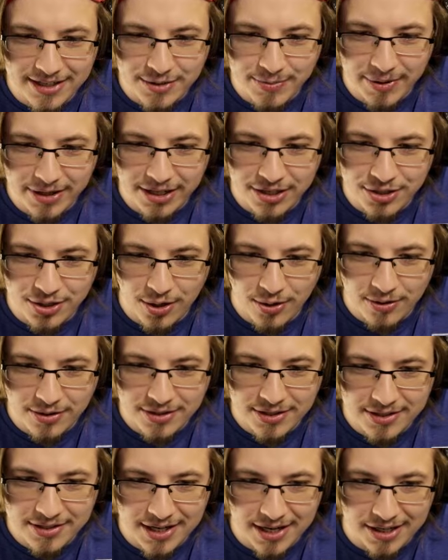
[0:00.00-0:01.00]
many jokers
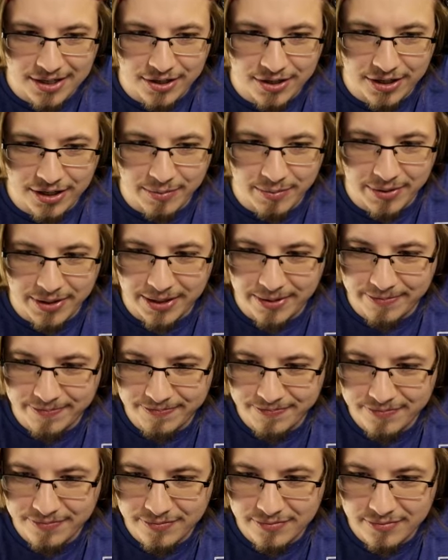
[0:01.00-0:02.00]
as I could, but...
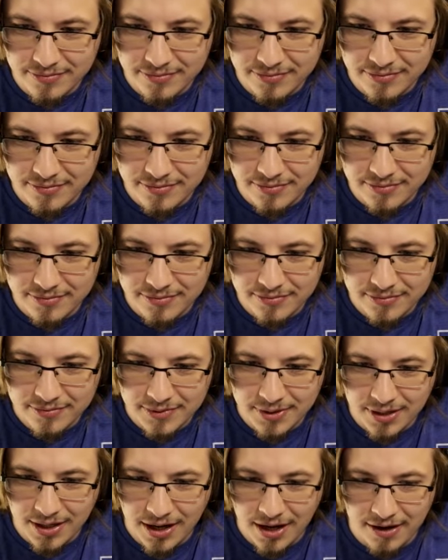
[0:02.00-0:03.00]

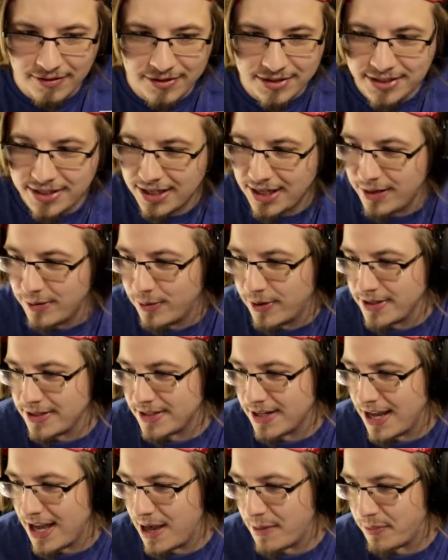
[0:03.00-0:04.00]
Obviously, it
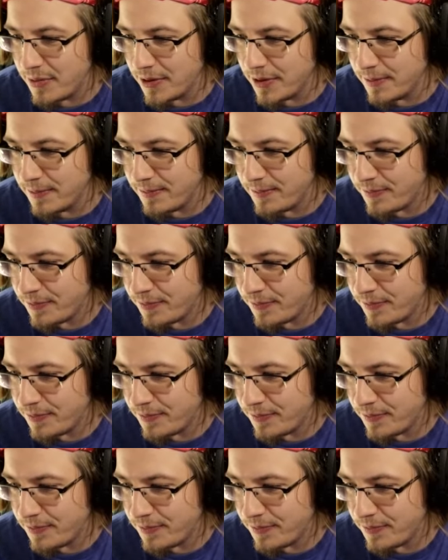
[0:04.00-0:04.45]
wasn't happening.